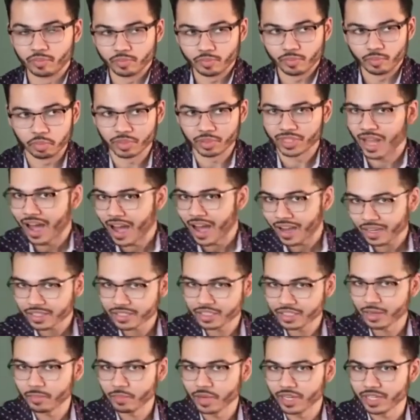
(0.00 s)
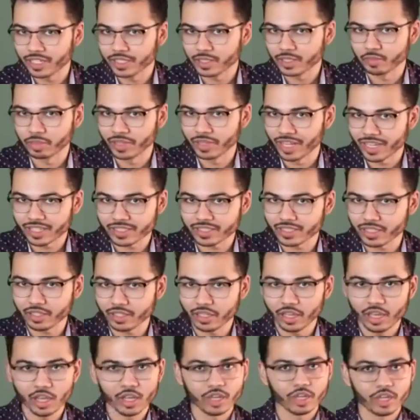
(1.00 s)
block somebody's
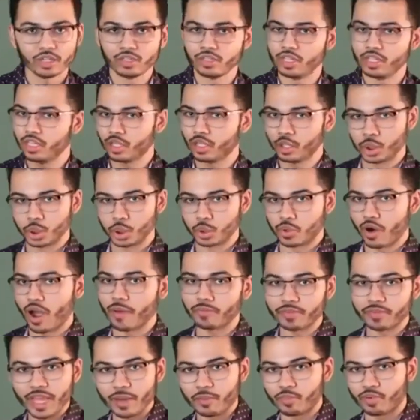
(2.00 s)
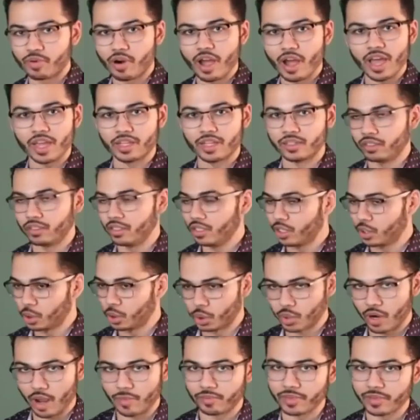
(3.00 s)
blessing. You need to drop that pride. You need to
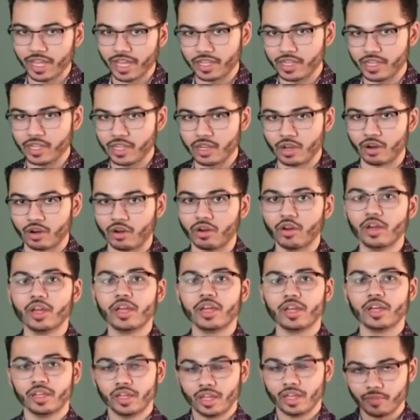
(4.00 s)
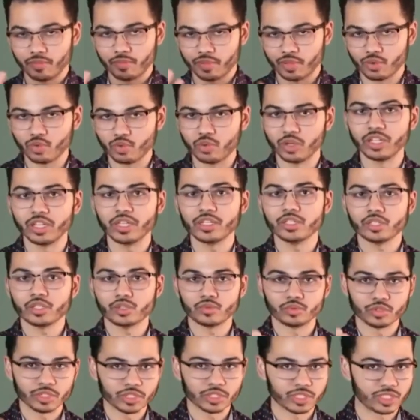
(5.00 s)
drop that ego and be willing to
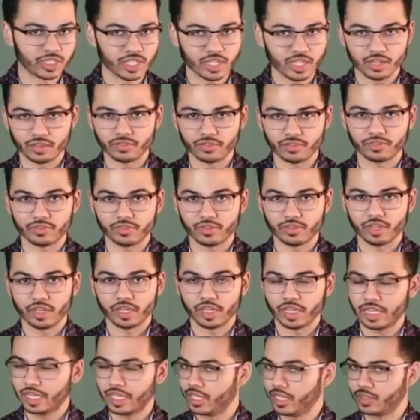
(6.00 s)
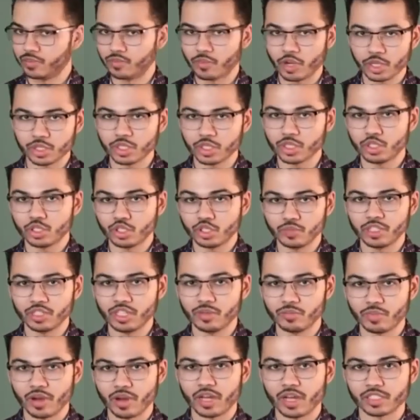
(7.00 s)
receive as much as
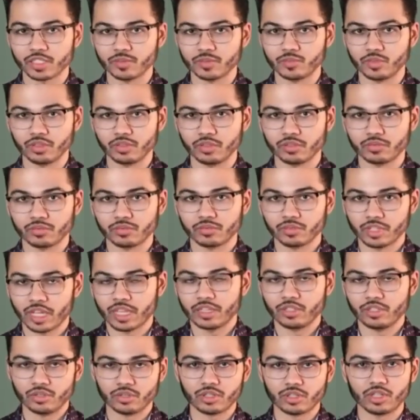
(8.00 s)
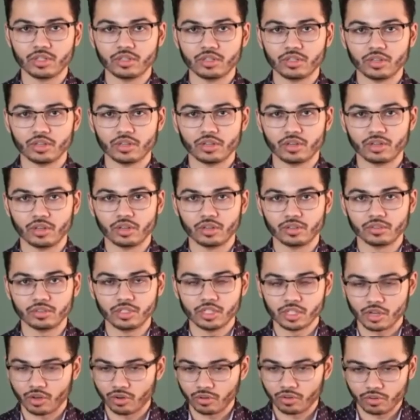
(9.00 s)
humanly possible that you can,
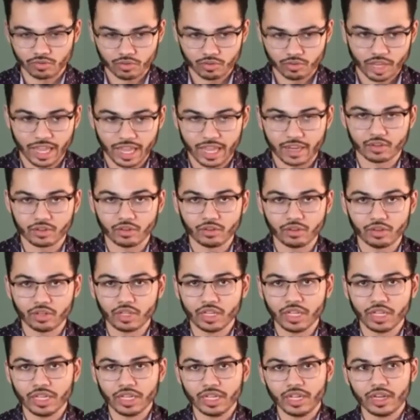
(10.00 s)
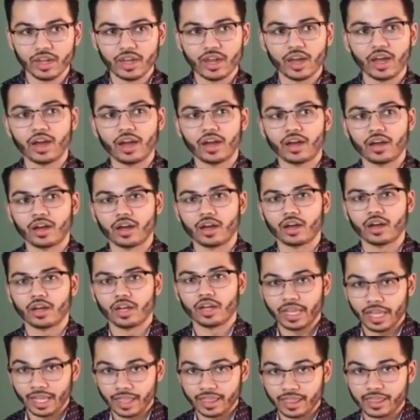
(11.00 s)
you know, handle. Uh,
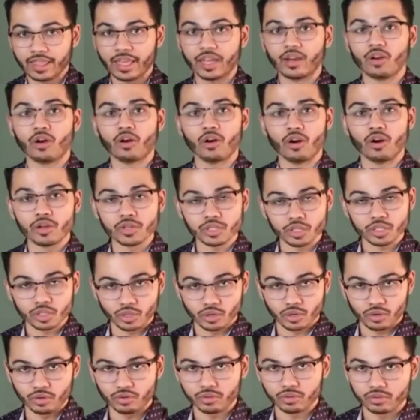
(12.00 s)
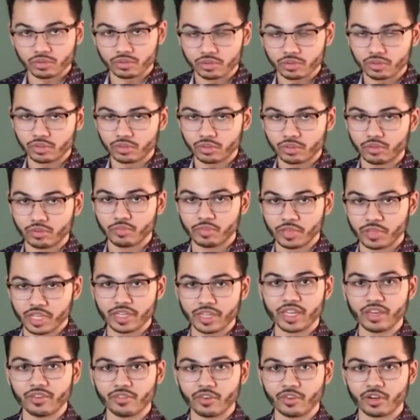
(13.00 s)
and then also be a
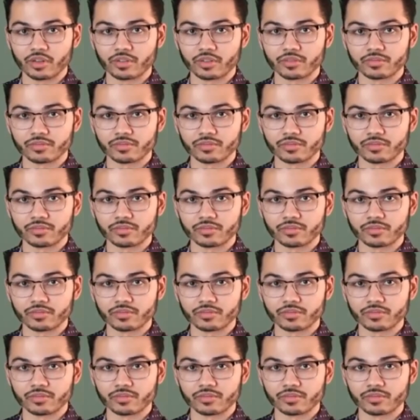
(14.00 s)
giver.